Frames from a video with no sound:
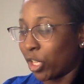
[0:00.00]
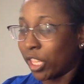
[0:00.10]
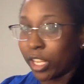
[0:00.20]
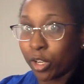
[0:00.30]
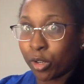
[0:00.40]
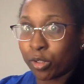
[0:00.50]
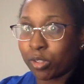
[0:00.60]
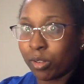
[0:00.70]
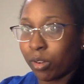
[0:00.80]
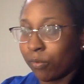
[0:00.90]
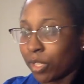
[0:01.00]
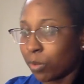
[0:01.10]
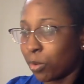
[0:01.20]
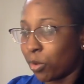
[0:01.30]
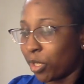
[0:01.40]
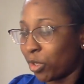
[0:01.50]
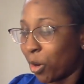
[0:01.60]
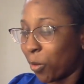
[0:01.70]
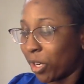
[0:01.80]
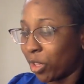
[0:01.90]
clear, so they're invisible, and you
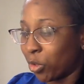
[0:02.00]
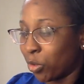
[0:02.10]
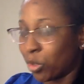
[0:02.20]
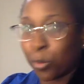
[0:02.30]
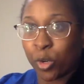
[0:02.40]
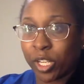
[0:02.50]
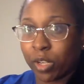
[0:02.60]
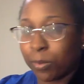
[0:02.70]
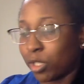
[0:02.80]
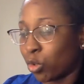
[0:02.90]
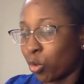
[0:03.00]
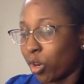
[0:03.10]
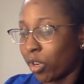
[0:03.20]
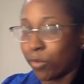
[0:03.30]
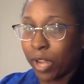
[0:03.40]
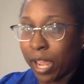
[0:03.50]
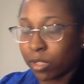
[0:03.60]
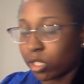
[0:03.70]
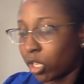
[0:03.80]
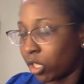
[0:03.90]
don't want to lose them or get them destroyed if you
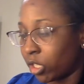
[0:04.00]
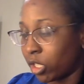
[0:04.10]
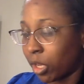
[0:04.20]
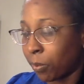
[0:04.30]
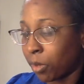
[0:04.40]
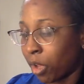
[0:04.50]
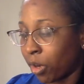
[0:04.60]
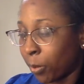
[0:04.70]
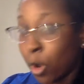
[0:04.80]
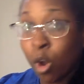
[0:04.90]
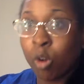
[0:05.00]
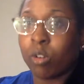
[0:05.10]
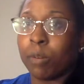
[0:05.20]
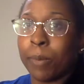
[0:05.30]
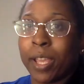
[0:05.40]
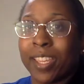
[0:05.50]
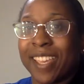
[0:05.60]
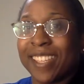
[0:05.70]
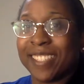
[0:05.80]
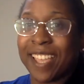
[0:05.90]
accidentally stepped on them. Or in my
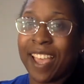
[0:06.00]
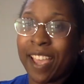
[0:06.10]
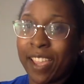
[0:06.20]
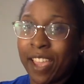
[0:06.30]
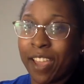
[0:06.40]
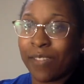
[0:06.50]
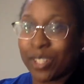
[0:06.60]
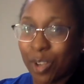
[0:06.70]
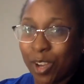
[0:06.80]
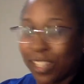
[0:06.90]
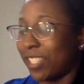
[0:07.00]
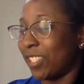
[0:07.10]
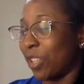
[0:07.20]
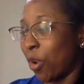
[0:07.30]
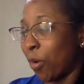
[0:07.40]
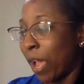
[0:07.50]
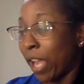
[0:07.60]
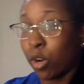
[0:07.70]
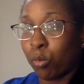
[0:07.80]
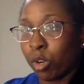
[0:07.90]
case, I have a dog, so I
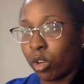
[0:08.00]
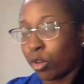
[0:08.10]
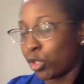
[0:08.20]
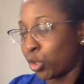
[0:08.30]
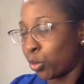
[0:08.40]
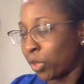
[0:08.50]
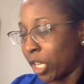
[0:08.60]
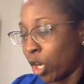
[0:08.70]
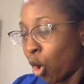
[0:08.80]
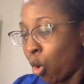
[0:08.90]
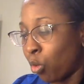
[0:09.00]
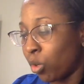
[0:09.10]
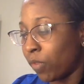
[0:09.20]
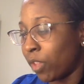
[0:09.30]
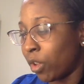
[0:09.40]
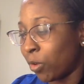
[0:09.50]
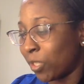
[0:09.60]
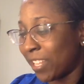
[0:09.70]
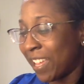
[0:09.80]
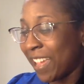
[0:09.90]
don't want her to get a hold of
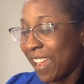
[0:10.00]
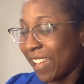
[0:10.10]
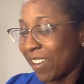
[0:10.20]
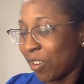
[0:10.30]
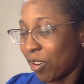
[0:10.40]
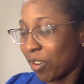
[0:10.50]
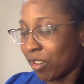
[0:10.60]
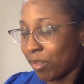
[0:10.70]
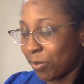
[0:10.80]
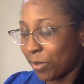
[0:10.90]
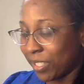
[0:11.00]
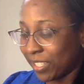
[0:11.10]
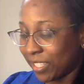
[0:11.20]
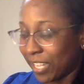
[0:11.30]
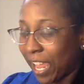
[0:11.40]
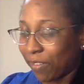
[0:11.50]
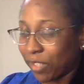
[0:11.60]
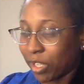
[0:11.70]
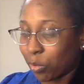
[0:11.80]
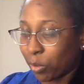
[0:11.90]
those at all, because then I have to
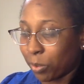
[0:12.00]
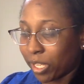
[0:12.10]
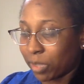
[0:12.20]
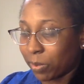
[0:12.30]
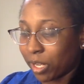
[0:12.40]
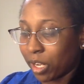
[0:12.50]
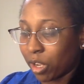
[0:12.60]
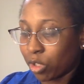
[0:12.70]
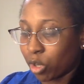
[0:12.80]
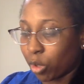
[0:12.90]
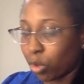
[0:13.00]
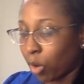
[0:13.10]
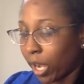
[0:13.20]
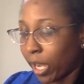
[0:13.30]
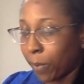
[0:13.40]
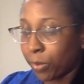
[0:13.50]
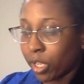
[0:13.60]
get a replacement and I'll start crying.